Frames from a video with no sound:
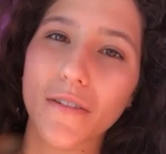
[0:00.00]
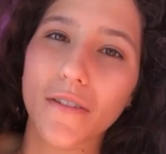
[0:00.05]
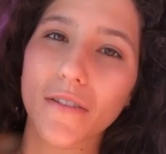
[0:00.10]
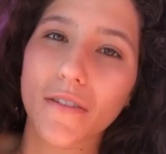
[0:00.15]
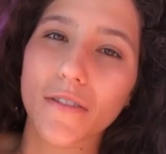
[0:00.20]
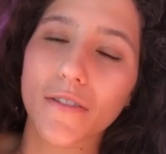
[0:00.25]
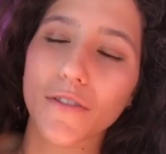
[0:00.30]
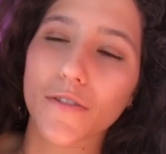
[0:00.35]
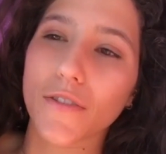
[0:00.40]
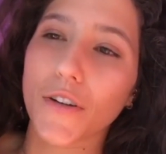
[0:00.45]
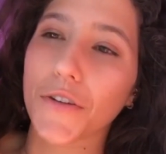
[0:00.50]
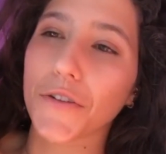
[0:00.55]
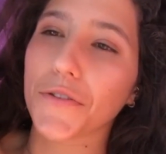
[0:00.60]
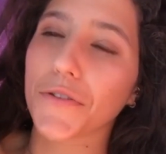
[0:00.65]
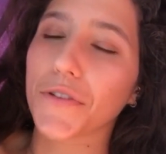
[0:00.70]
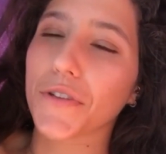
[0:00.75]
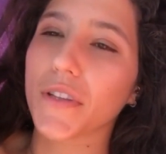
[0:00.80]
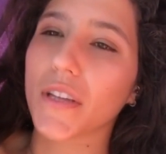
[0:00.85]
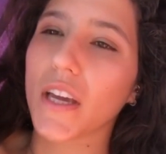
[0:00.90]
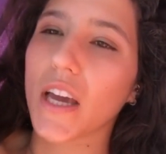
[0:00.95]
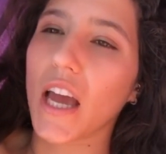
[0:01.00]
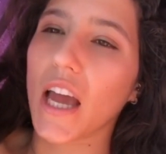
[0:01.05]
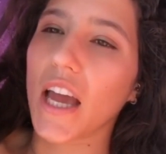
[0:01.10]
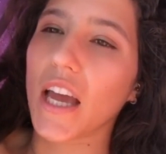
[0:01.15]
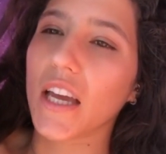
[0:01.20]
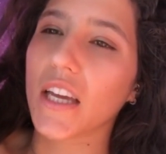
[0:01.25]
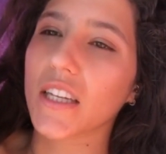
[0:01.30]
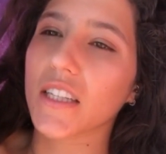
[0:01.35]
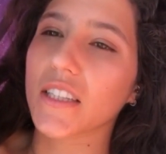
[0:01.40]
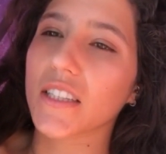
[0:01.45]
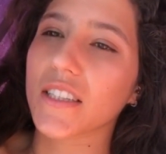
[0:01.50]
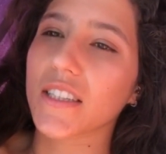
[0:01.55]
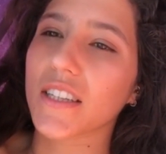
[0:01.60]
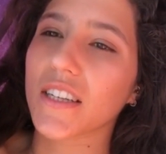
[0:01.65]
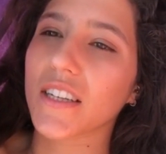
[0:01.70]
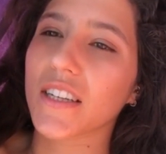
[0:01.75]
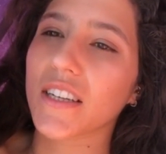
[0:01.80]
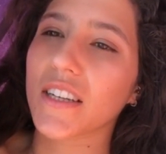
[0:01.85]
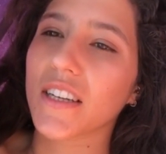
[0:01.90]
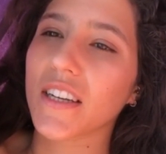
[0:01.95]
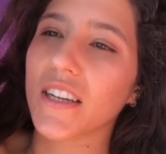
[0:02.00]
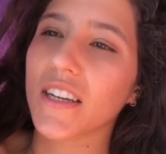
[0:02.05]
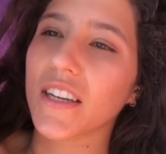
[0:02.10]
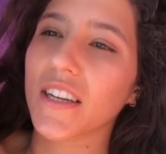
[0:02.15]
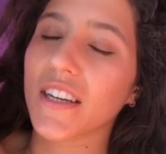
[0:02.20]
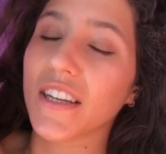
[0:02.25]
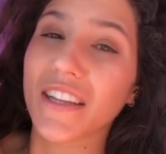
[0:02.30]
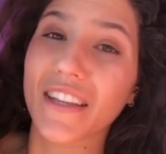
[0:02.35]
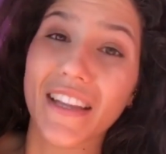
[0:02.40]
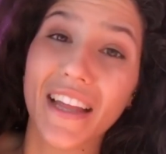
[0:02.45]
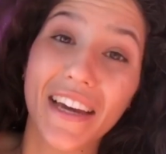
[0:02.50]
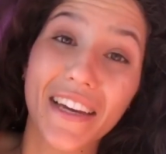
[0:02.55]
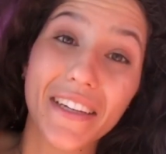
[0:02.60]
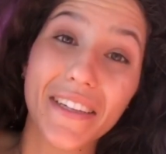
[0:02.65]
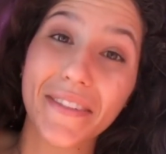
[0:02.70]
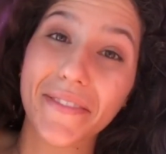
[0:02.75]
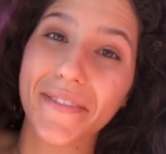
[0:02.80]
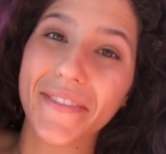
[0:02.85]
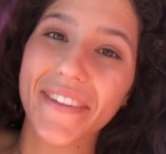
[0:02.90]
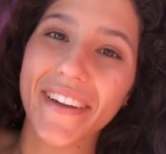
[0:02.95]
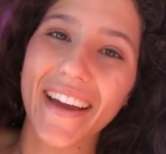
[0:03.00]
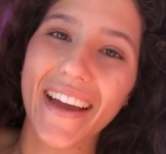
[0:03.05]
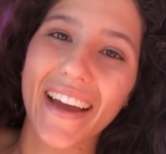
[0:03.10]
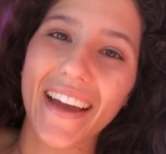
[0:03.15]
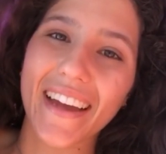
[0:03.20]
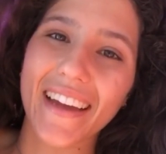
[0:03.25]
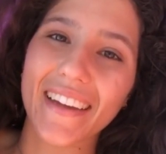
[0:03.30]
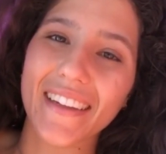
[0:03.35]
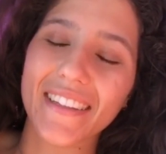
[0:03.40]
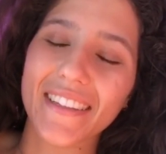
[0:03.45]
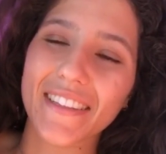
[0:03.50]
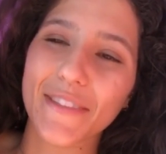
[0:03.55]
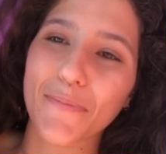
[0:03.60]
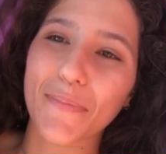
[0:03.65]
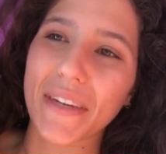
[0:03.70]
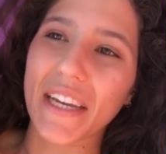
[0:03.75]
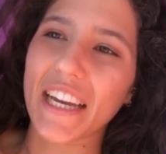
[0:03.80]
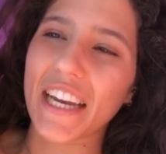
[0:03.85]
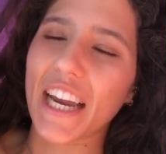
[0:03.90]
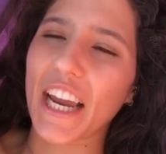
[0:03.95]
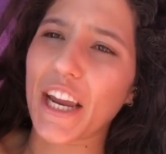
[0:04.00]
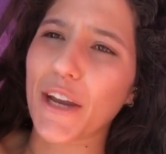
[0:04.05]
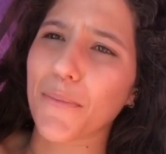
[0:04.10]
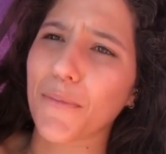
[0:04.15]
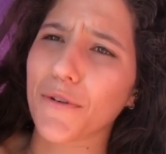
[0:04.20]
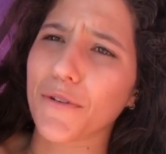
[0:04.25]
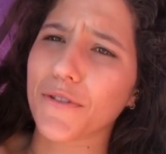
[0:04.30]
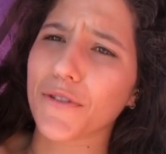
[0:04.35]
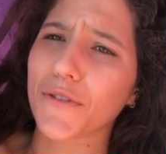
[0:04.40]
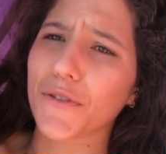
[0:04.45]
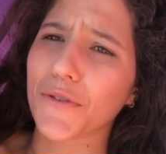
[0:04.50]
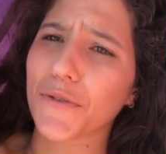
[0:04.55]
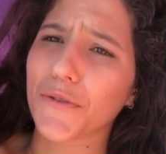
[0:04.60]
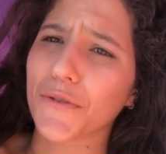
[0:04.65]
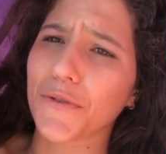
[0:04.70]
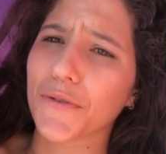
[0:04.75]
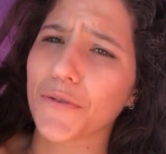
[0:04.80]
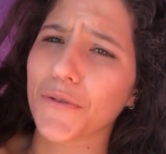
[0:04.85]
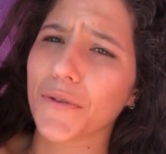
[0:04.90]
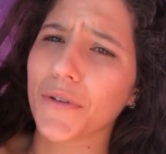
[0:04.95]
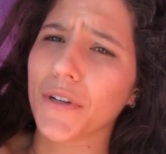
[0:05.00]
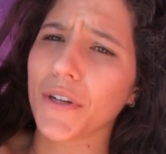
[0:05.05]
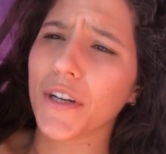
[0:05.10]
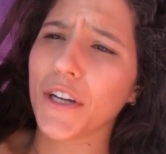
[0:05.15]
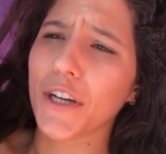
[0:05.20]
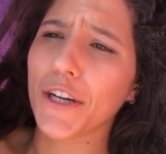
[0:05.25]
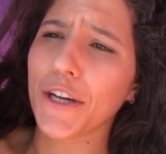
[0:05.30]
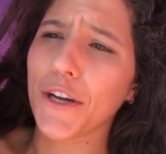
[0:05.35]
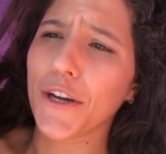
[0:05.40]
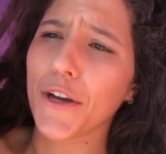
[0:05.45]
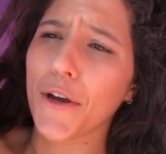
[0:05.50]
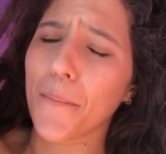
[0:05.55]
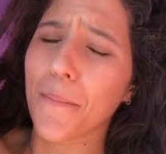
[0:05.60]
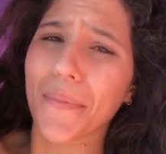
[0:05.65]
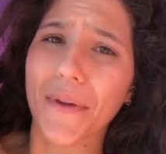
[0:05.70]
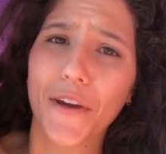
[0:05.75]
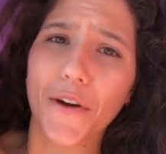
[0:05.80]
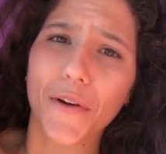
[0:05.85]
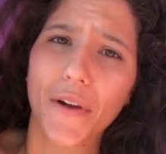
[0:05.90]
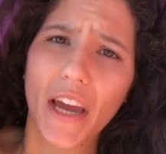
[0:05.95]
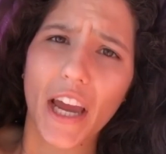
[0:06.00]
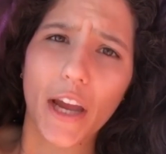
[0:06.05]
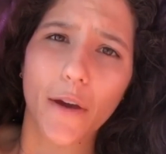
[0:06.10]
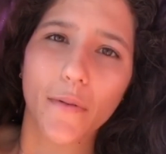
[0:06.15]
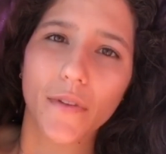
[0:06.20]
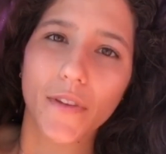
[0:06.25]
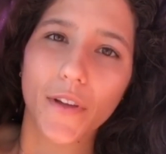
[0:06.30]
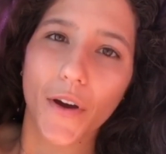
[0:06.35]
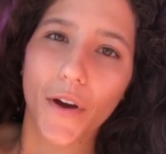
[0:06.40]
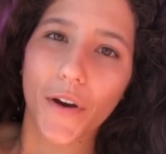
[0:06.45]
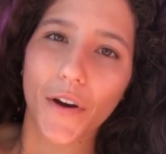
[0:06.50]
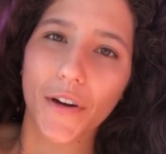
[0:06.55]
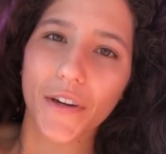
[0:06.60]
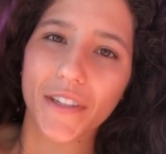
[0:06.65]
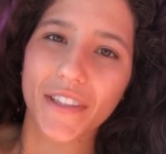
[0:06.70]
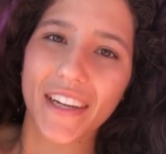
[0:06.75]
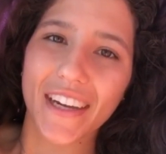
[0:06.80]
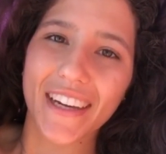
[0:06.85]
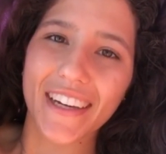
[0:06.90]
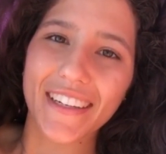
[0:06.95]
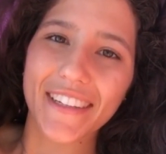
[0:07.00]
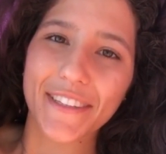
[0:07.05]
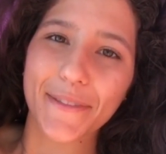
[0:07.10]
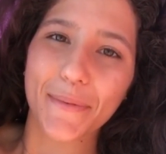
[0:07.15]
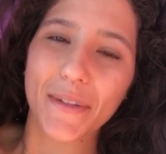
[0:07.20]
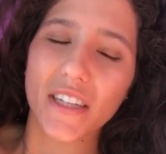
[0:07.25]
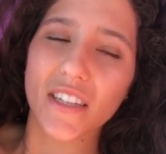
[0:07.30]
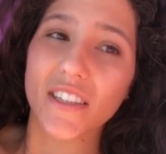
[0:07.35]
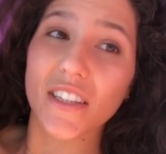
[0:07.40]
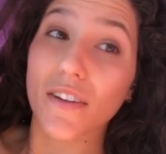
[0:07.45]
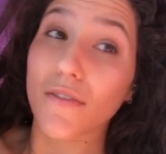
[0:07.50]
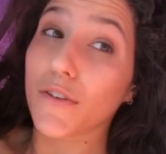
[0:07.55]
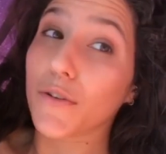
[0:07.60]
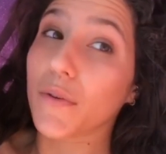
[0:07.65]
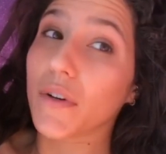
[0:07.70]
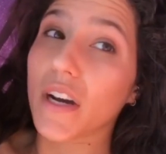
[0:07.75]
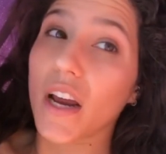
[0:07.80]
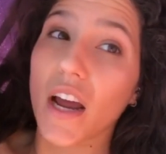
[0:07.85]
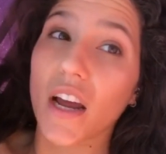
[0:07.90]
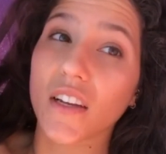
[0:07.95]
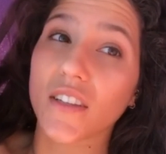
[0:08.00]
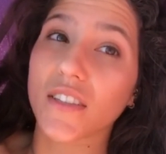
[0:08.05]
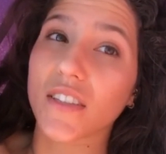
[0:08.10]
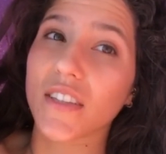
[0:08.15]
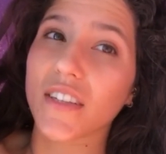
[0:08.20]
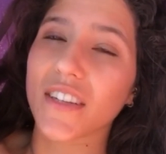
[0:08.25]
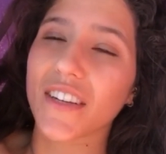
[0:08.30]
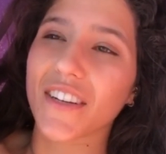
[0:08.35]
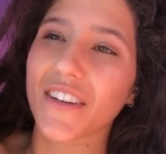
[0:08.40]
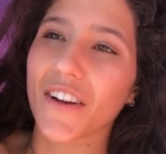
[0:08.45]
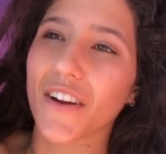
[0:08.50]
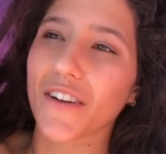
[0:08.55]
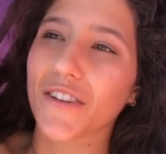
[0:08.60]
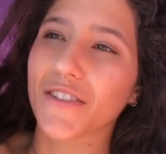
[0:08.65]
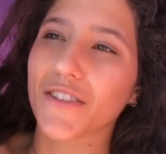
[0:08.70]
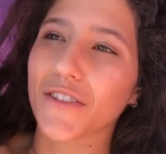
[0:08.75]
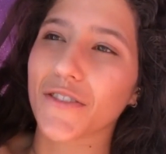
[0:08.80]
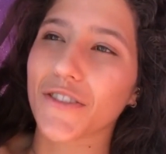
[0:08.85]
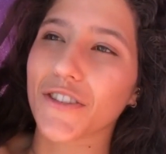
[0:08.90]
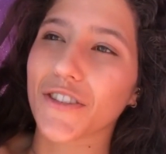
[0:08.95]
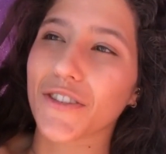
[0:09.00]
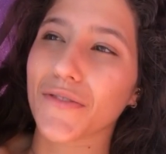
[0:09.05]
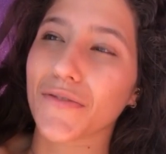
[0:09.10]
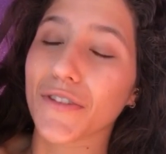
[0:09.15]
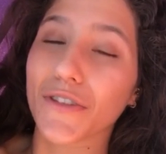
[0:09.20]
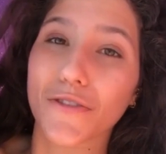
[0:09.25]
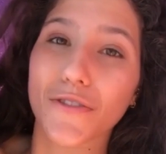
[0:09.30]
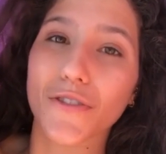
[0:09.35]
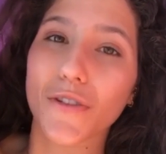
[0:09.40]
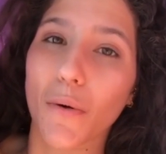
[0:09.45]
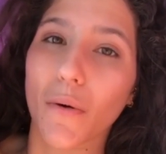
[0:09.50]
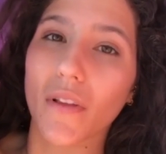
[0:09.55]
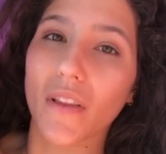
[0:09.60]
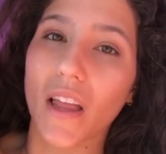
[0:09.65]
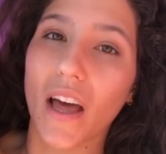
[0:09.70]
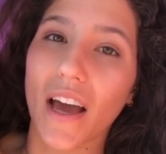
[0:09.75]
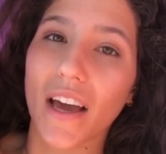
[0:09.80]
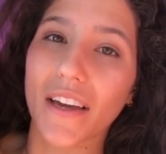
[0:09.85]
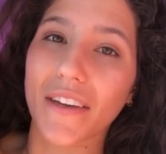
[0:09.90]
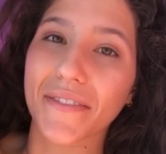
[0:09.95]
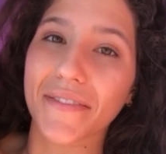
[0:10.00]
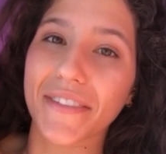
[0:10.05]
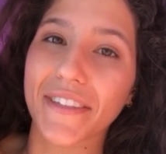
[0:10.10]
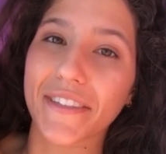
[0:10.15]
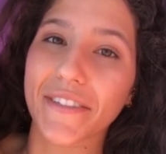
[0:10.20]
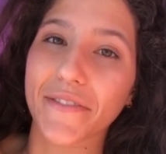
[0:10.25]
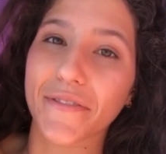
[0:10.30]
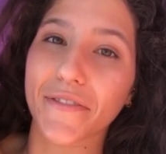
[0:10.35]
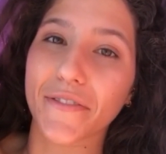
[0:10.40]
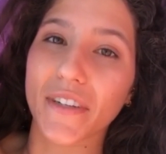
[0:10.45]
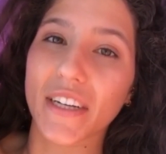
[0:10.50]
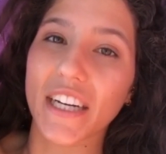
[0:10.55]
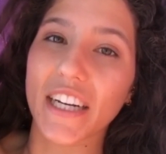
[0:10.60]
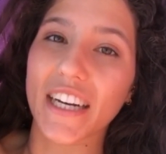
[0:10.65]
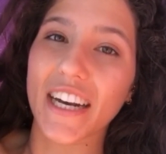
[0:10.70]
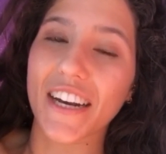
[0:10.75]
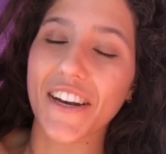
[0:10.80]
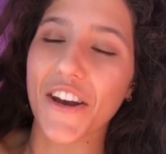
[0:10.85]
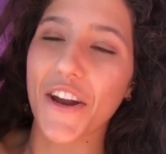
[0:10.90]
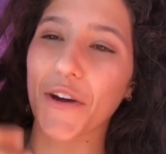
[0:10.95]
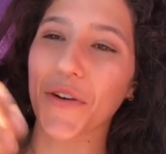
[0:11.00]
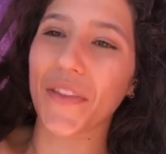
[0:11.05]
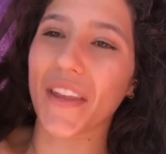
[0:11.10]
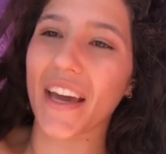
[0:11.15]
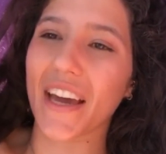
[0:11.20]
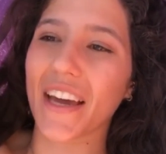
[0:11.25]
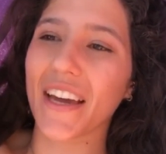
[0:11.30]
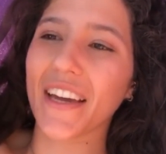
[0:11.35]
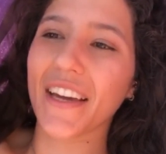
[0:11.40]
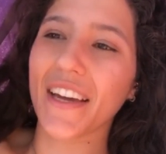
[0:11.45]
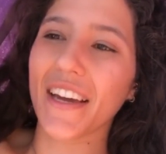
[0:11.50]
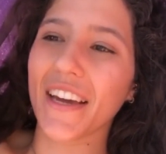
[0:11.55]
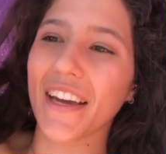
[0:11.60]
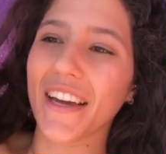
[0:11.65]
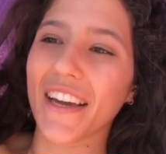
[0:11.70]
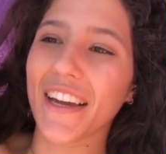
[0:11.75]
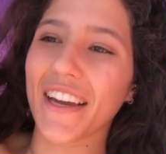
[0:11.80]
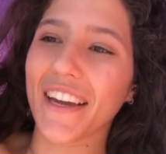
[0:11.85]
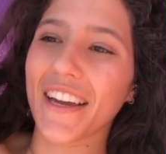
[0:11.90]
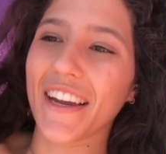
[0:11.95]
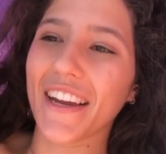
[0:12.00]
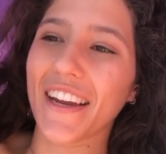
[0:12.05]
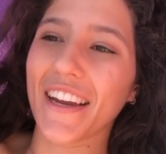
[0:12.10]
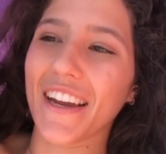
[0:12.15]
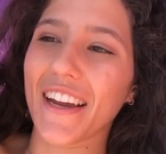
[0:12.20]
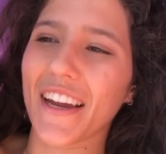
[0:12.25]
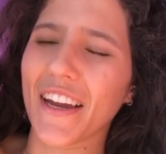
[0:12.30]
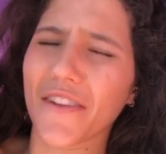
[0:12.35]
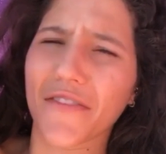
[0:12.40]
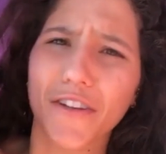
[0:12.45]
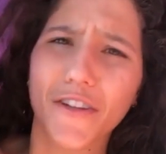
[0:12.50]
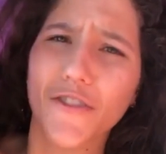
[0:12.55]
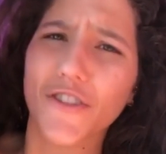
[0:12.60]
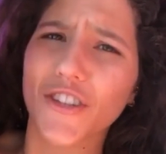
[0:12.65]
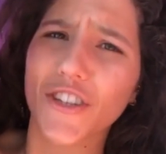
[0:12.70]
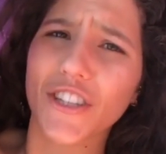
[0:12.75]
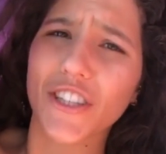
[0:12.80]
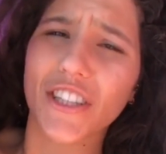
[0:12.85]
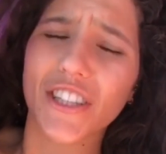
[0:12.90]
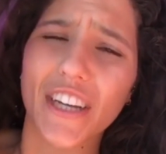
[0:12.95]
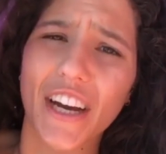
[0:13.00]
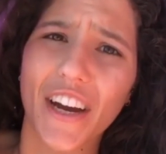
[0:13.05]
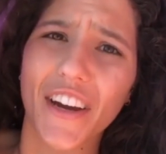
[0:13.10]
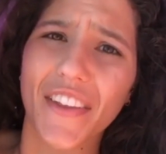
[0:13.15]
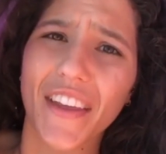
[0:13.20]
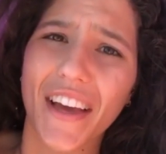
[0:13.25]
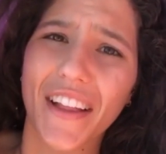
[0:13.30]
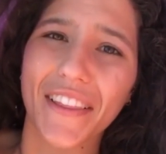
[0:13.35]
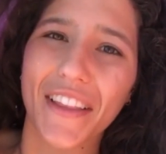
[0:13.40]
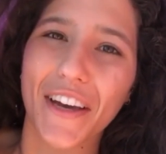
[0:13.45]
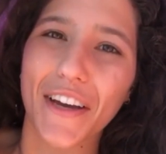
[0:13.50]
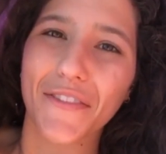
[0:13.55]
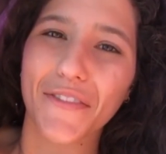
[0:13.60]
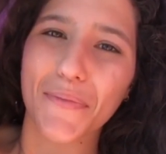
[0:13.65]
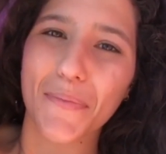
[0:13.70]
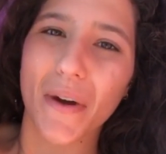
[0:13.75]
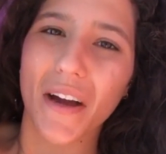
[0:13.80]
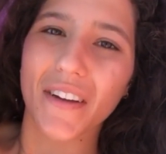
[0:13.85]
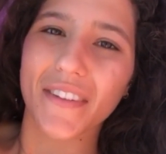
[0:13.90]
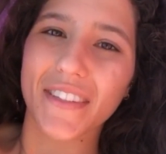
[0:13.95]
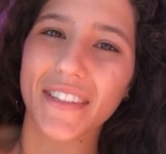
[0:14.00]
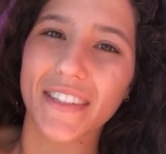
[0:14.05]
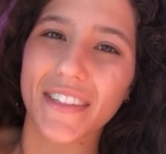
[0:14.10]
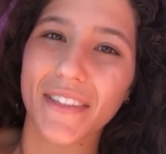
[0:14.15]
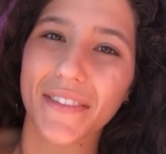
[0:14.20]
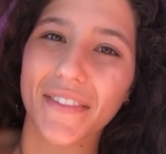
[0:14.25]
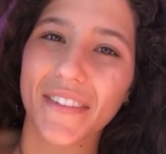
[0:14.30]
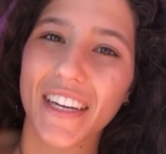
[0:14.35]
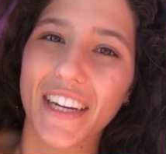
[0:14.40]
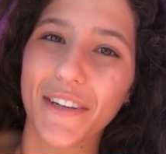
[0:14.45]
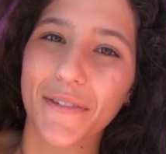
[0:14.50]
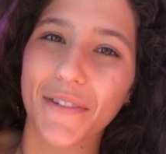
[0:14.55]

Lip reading: growth and life, and being able to be okay with the hard days, because everyone has it, and also just feel so alive and free, and know that if you just share that love and positivity with